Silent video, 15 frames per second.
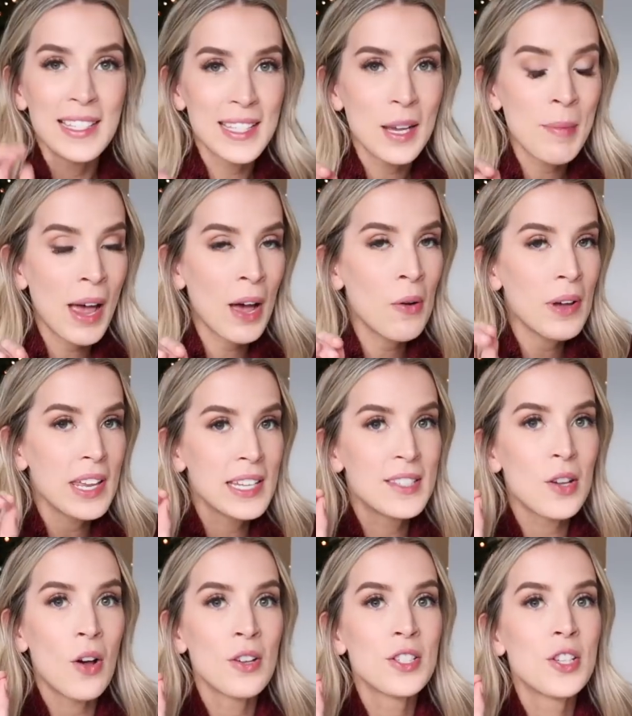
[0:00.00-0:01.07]
And somehow
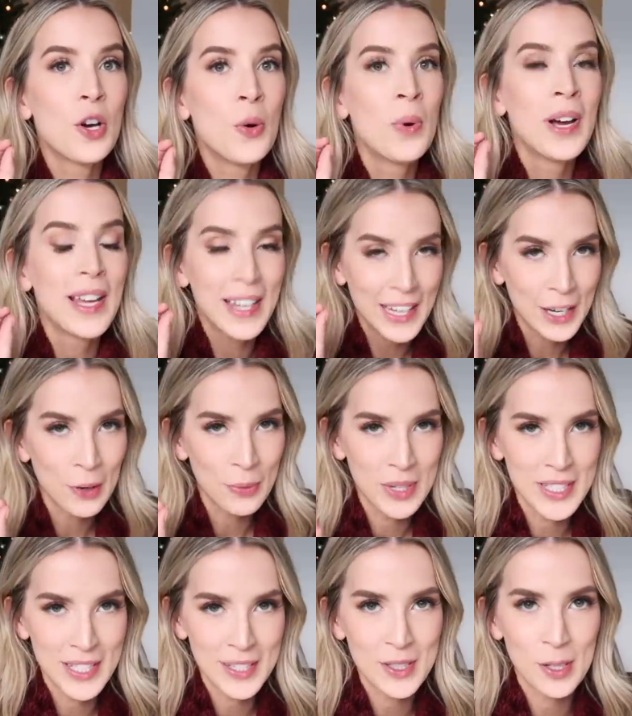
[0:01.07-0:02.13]
it's also
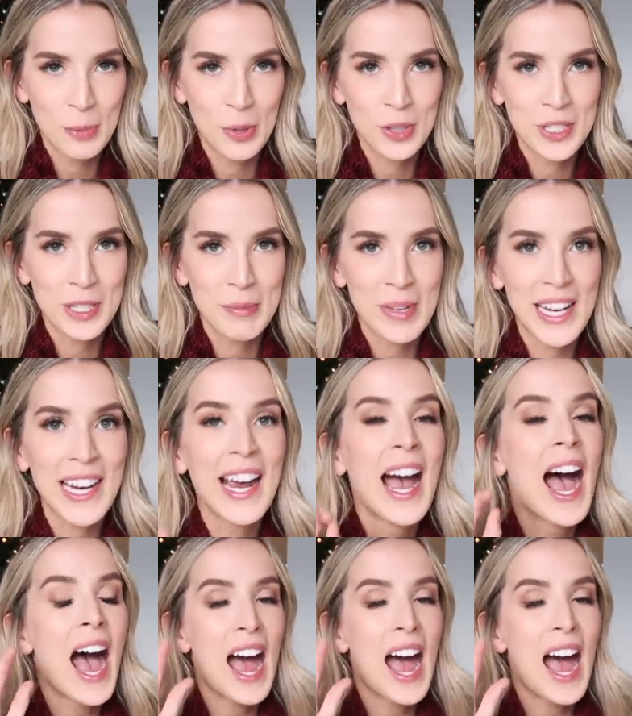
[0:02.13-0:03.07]
irresistible to me.